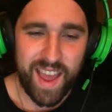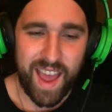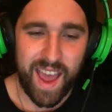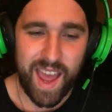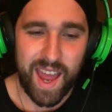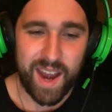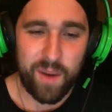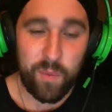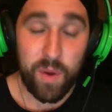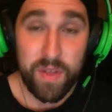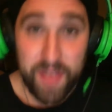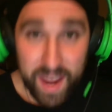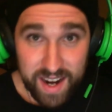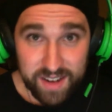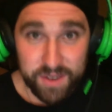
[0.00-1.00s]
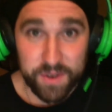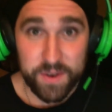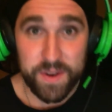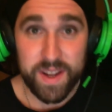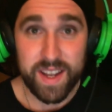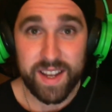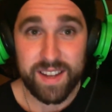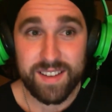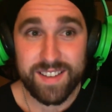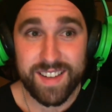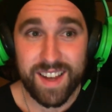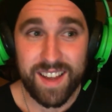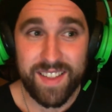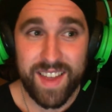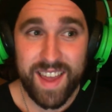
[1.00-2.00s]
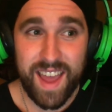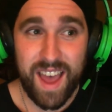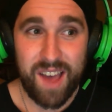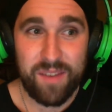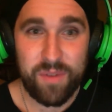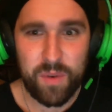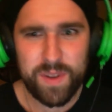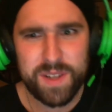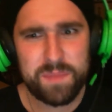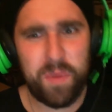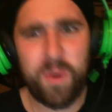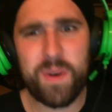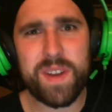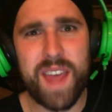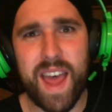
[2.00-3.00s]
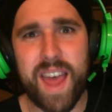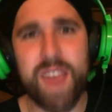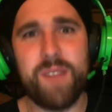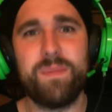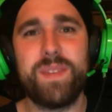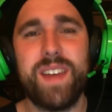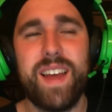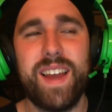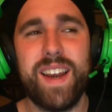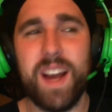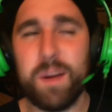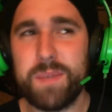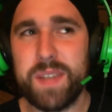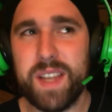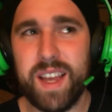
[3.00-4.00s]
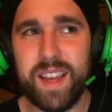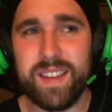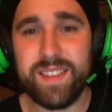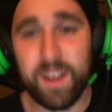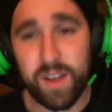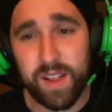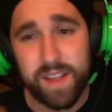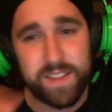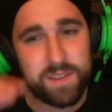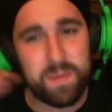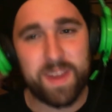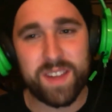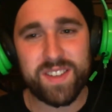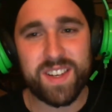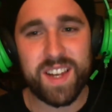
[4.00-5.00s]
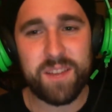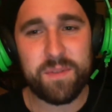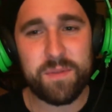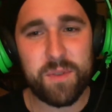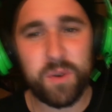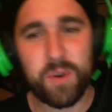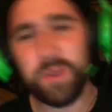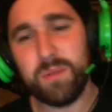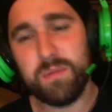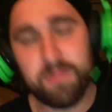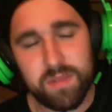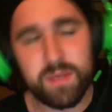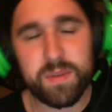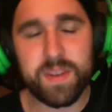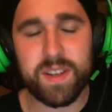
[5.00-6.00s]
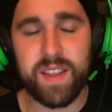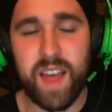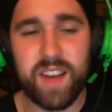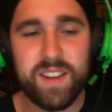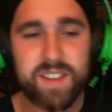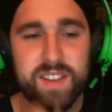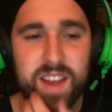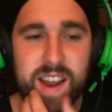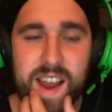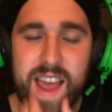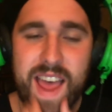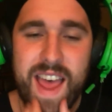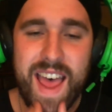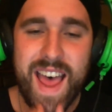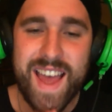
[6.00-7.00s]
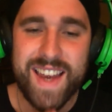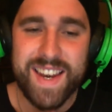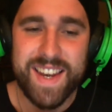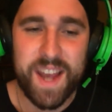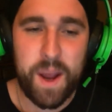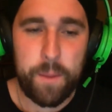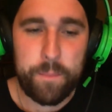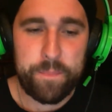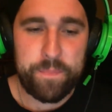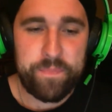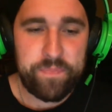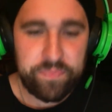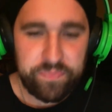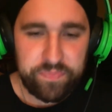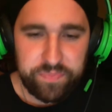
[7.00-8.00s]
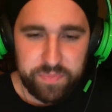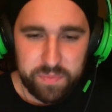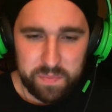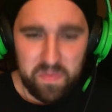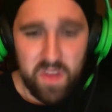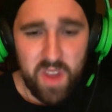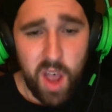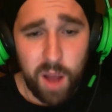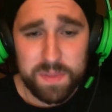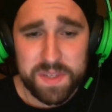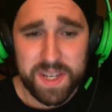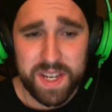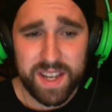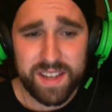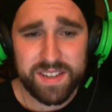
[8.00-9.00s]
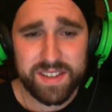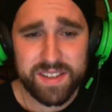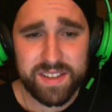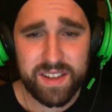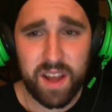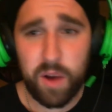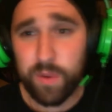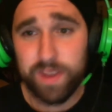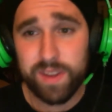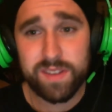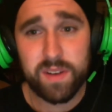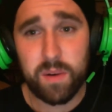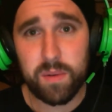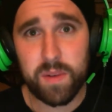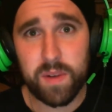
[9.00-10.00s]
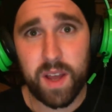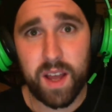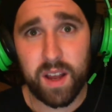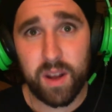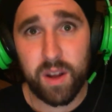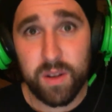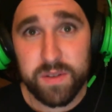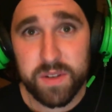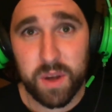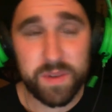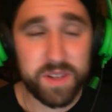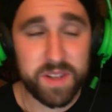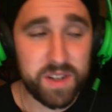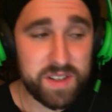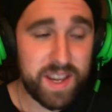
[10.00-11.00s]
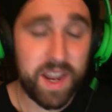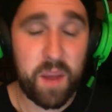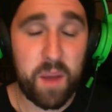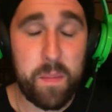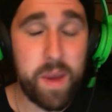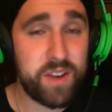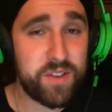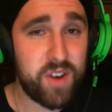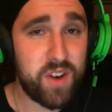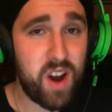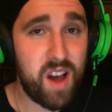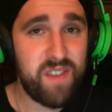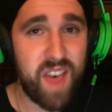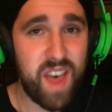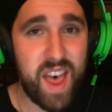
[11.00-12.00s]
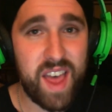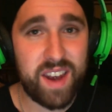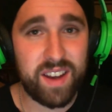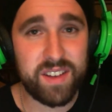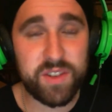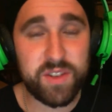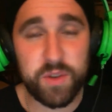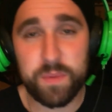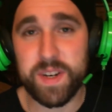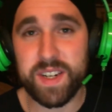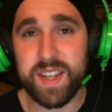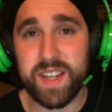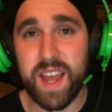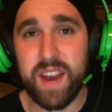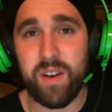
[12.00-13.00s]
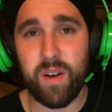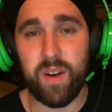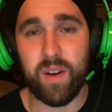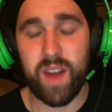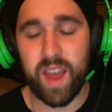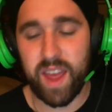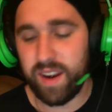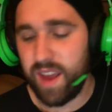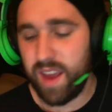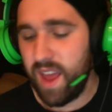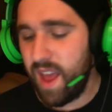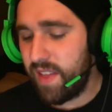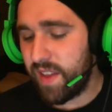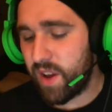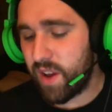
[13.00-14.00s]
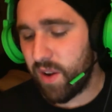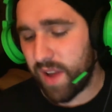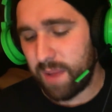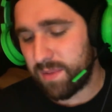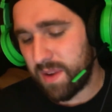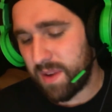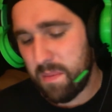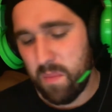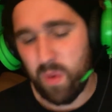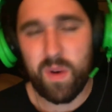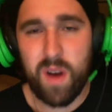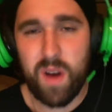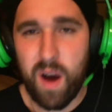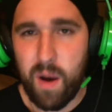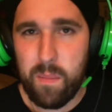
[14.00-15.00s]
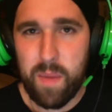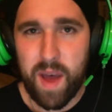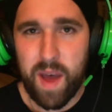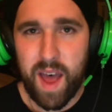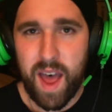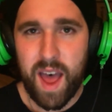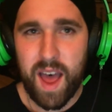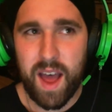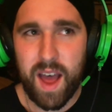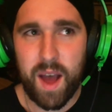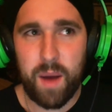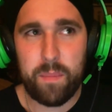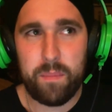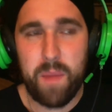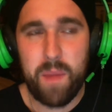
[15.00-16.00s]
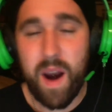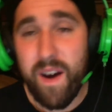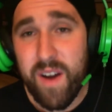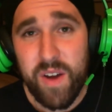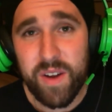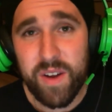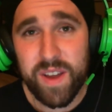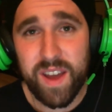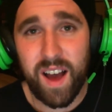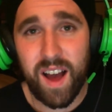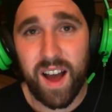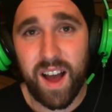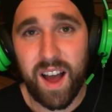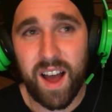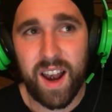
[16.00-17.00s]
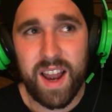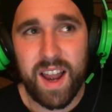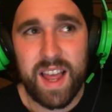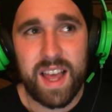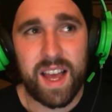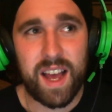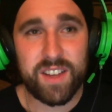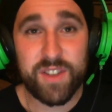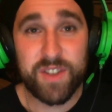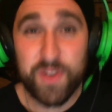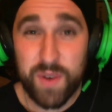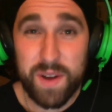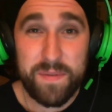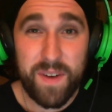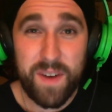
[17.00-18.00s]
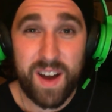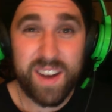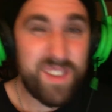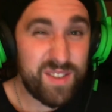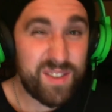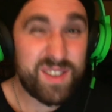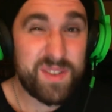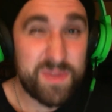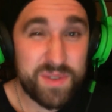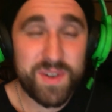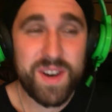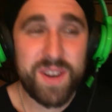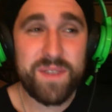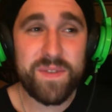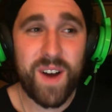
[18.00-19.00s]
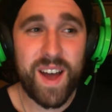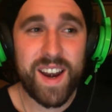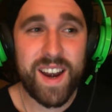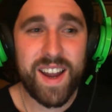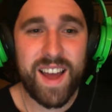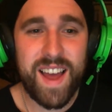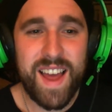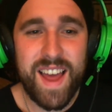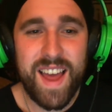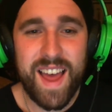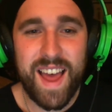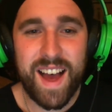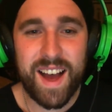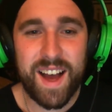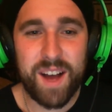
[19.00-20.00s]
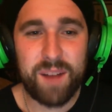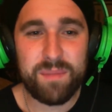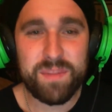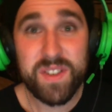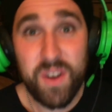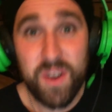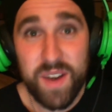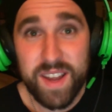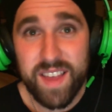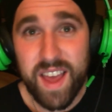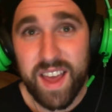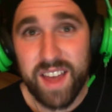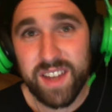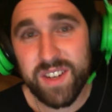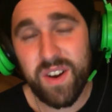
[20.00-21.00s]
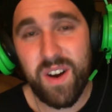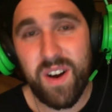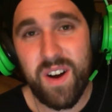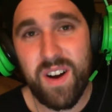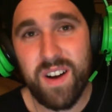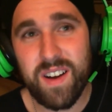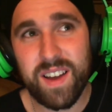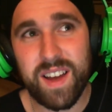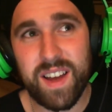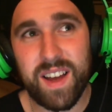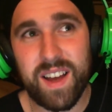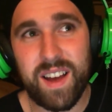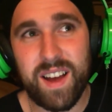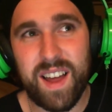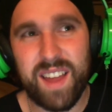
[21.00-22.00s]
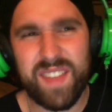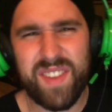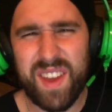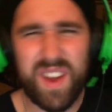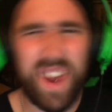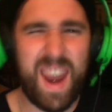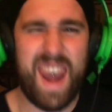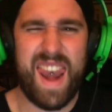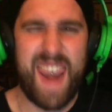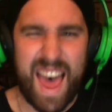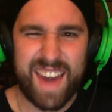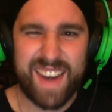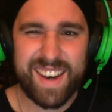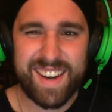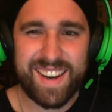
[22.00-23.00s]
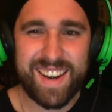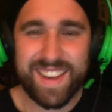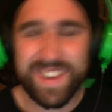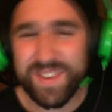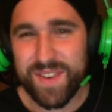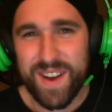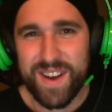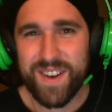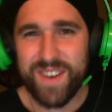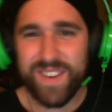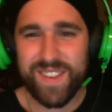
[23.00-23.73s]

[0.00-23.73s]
and what they do is uh, they have all these board games, and upstairs they've got like this mezzanine floor. You'll you'll see that in a sec, and um, upstairs is like all these old uh, consoles. They've got a Sega Mega Drive and a Super Nintendo, and they got games like Mortal Kombat, um, Mario Kart, uh, Street Fighter, the original Street Fighter, um, Sonic the Hedgehog, uh, I think Aladdin as well.